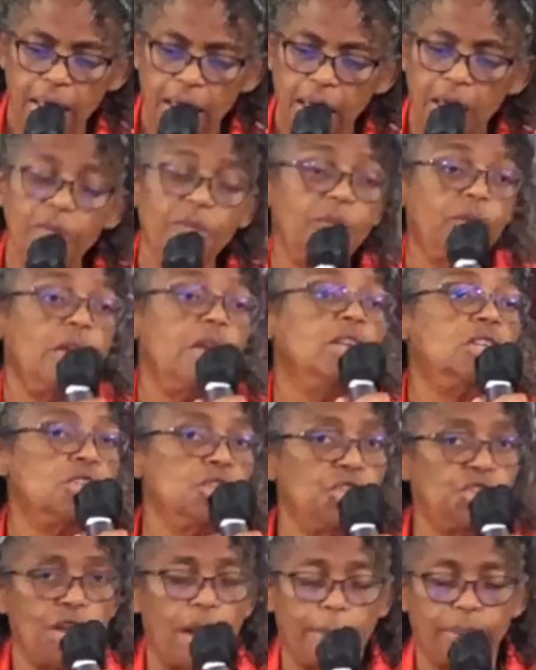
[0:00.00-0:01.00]

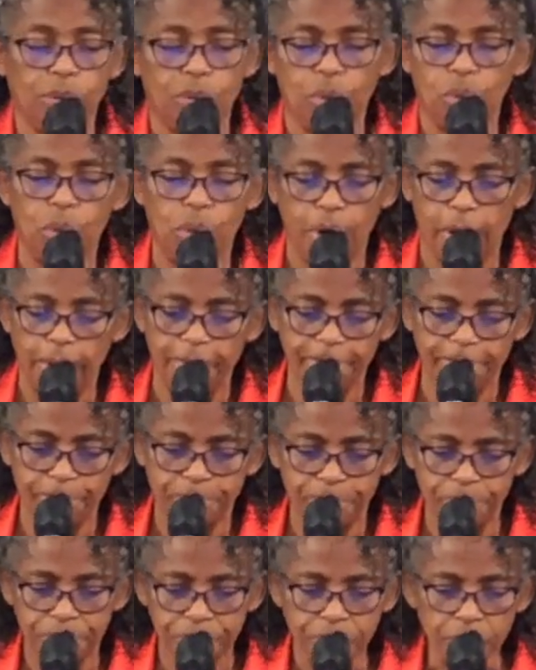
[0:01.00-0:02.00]
Ephesians chapter
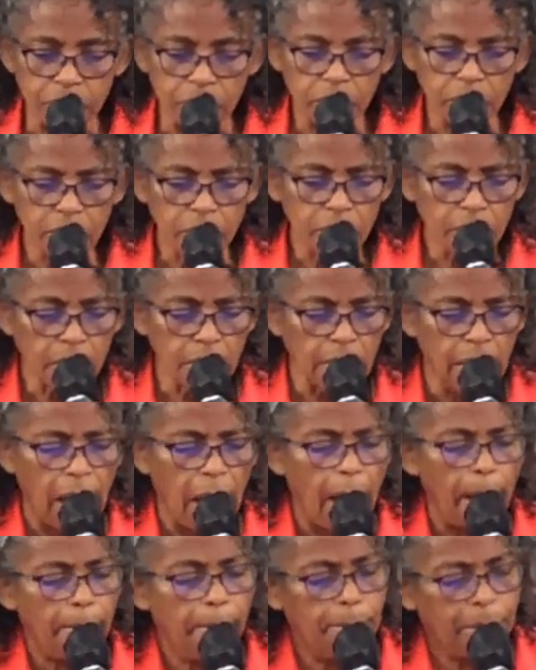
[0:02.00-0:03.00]

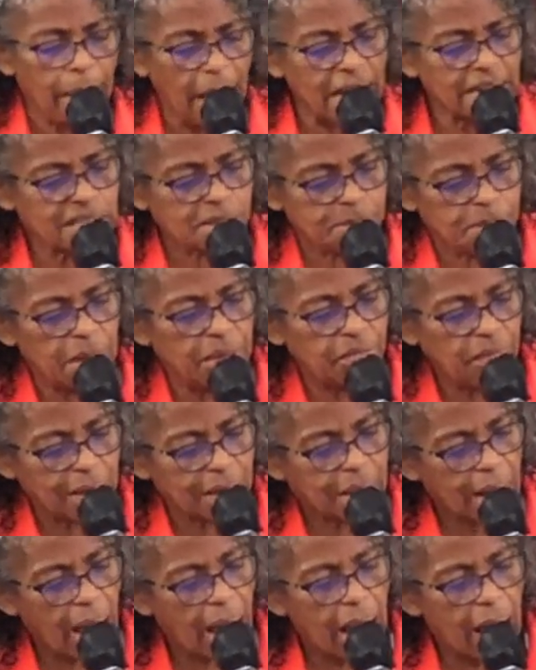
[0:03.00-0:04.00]
1, "Blessed be
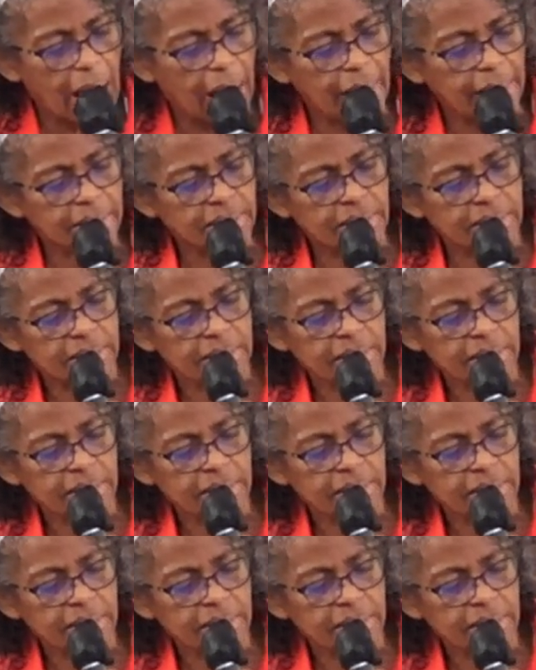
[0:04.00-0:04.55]
the God